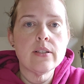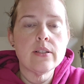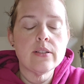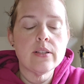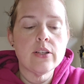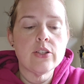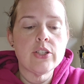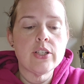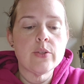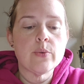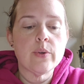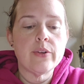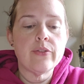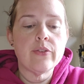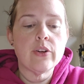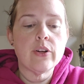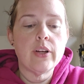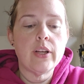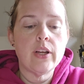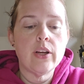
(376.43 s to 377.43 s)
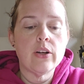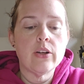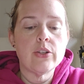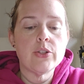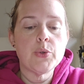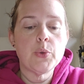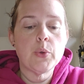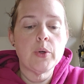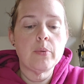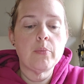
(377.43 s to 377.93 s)
such as referring her
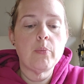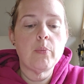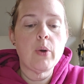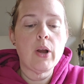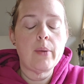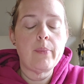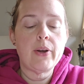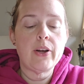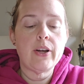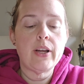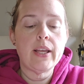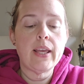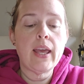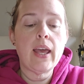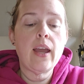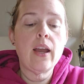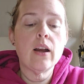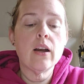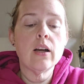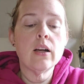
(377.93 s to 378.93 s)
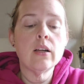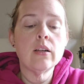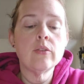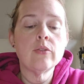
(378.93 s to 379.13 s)
to her primary care